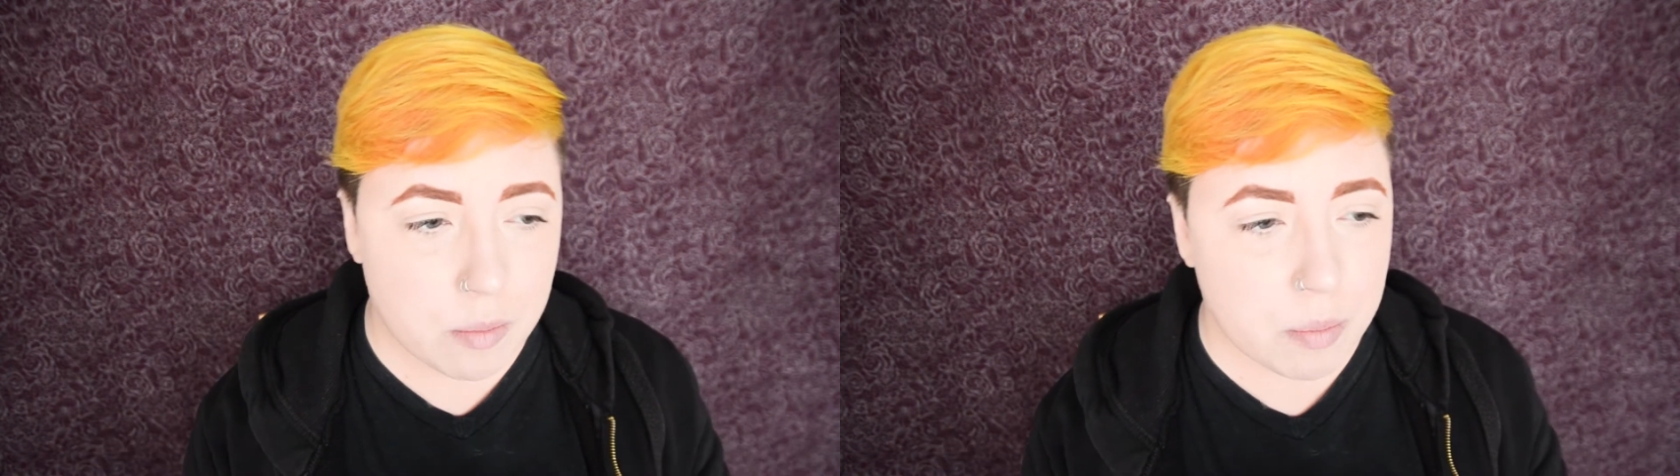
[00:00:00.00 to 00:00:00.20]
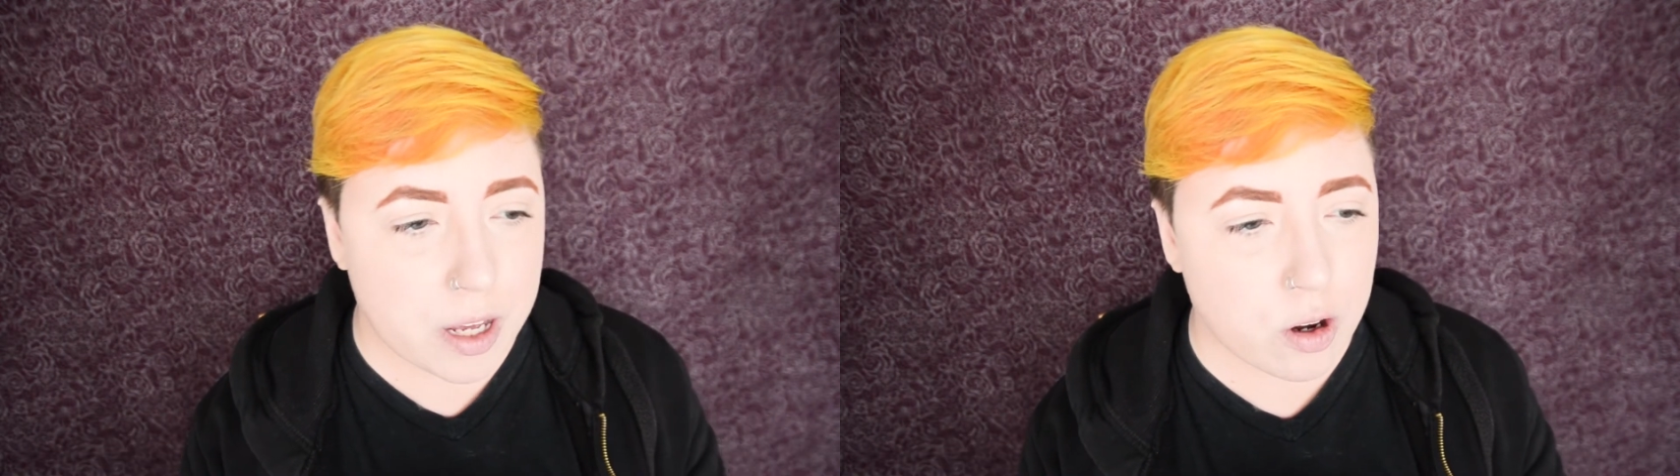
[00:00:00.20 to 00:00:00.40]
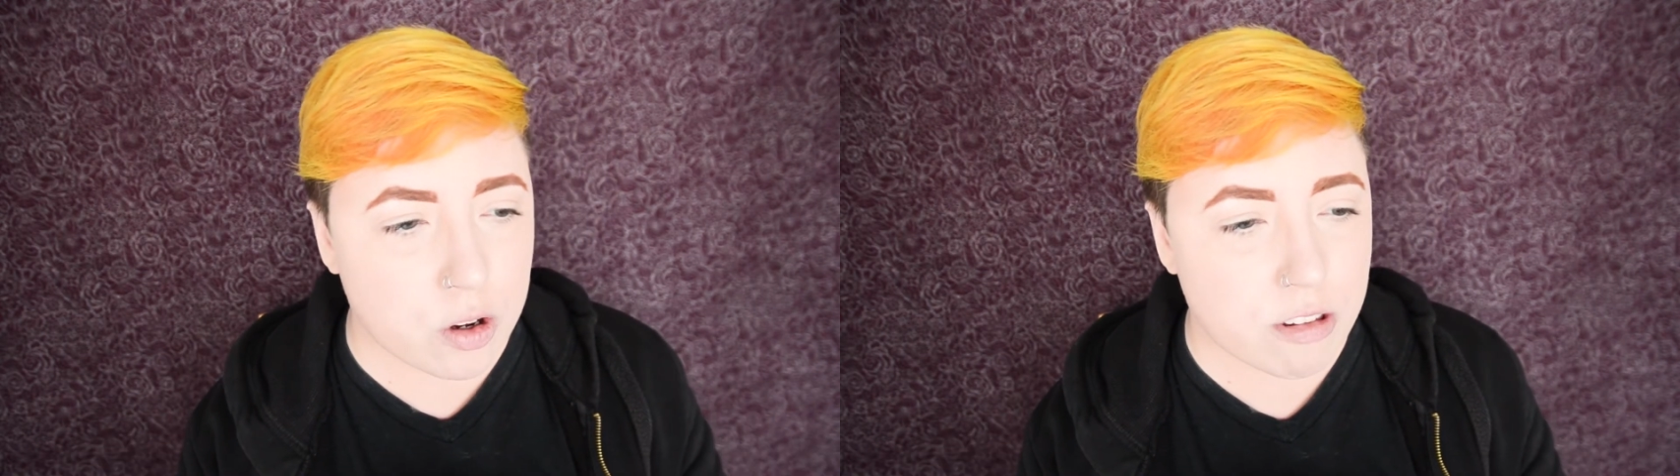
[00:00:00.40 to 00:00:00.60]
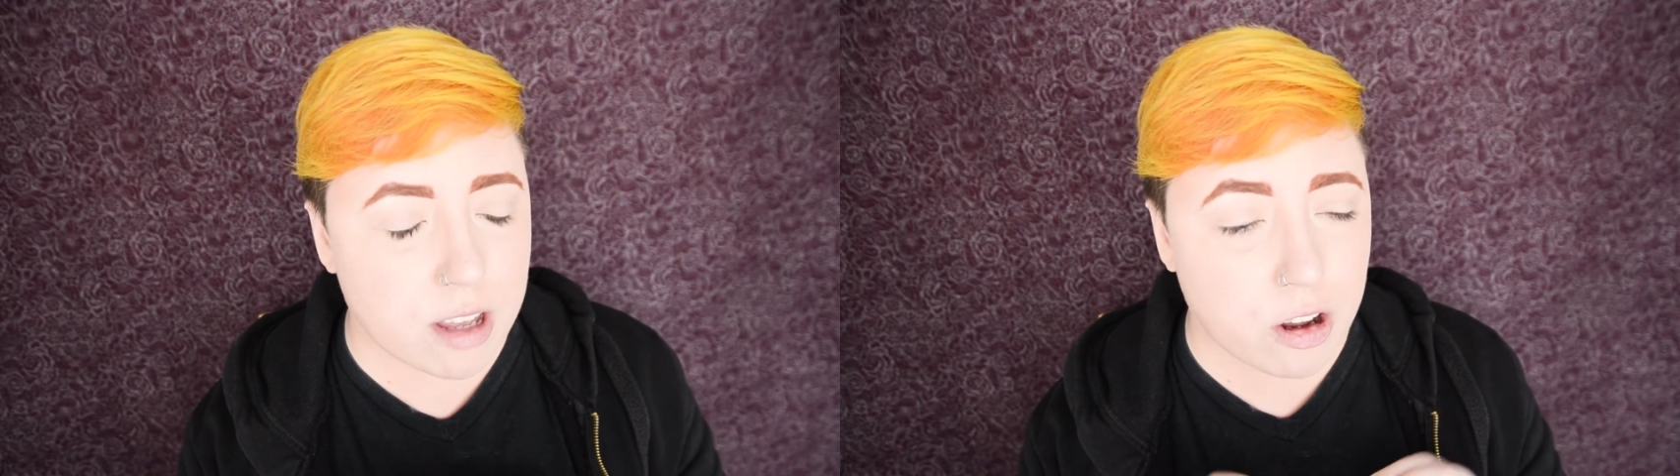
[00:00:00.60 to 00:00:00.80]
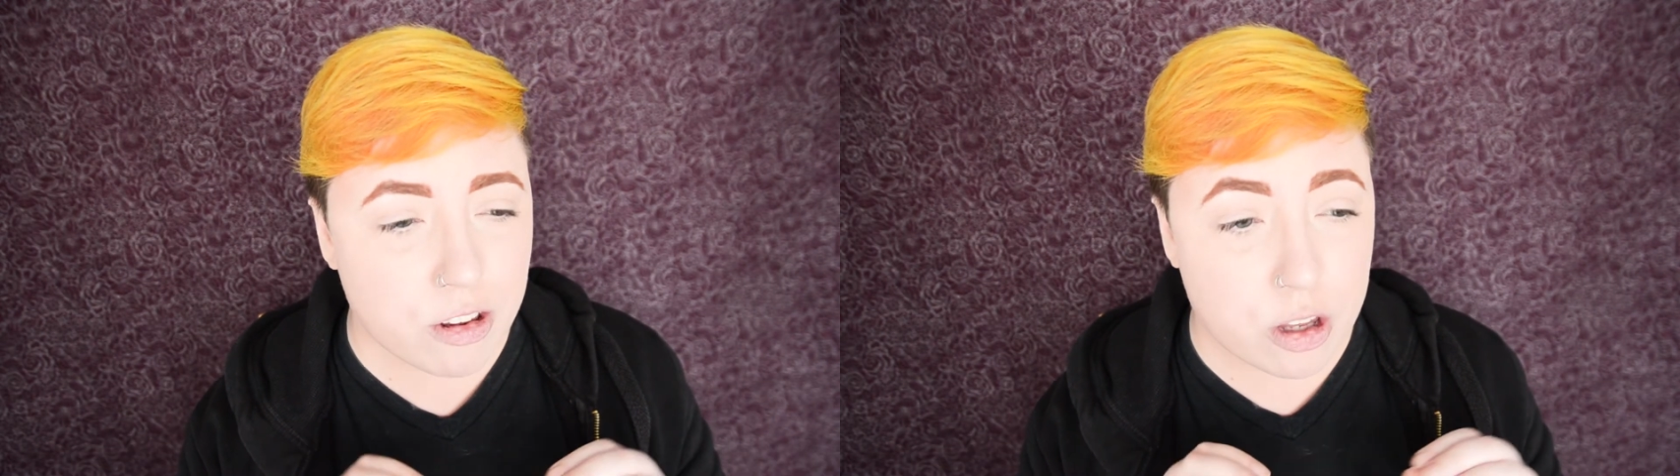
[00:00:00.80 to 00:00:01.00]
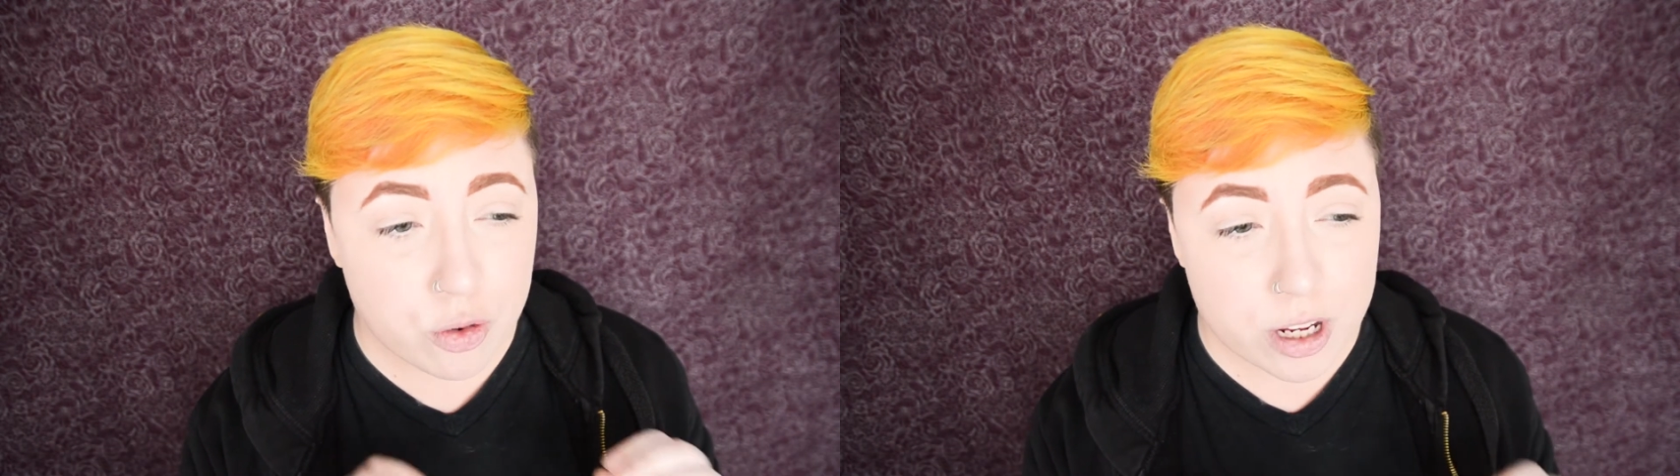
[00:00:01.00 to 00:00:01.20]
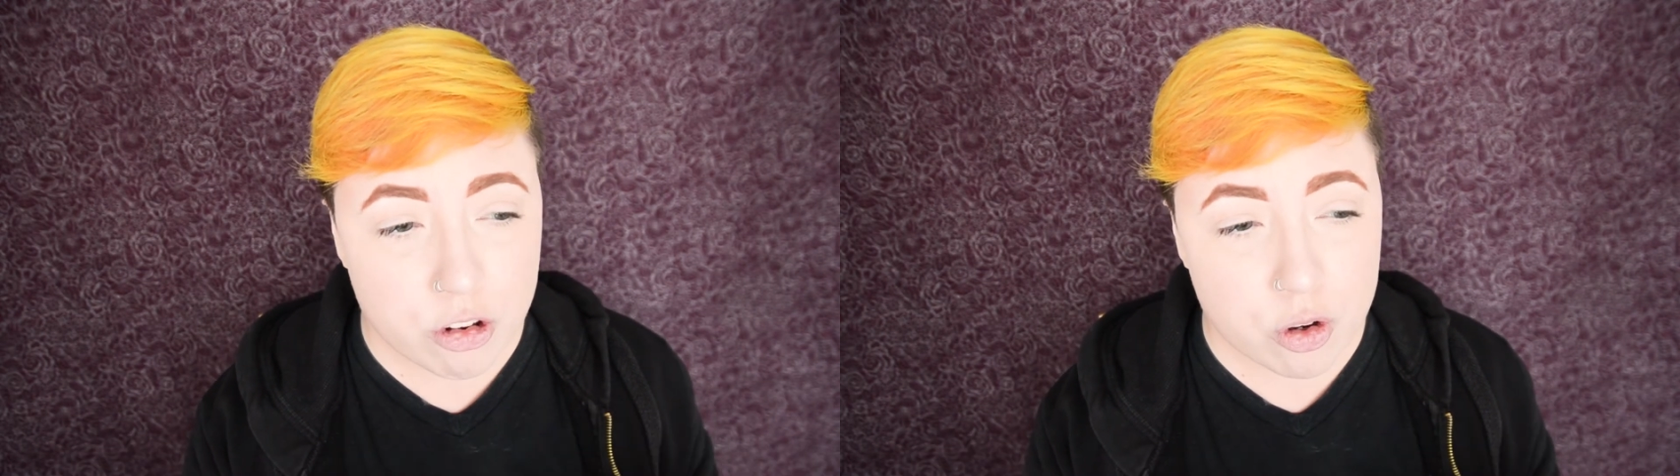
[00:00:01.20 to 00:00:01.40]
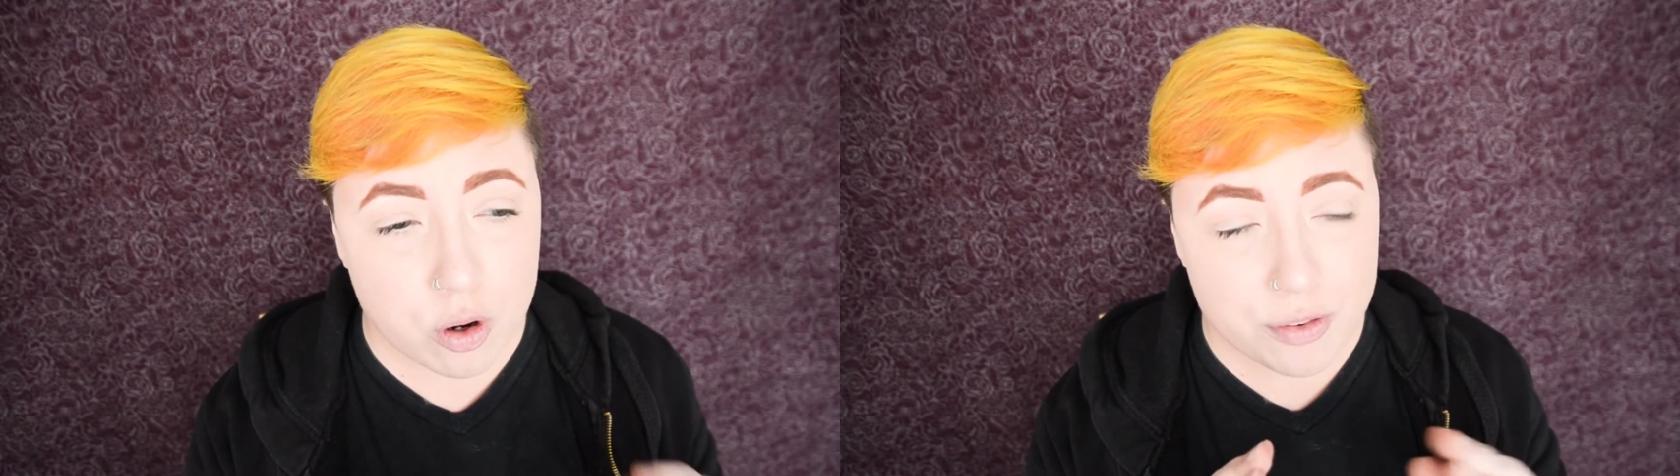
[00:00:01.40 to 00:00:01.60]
because the concentration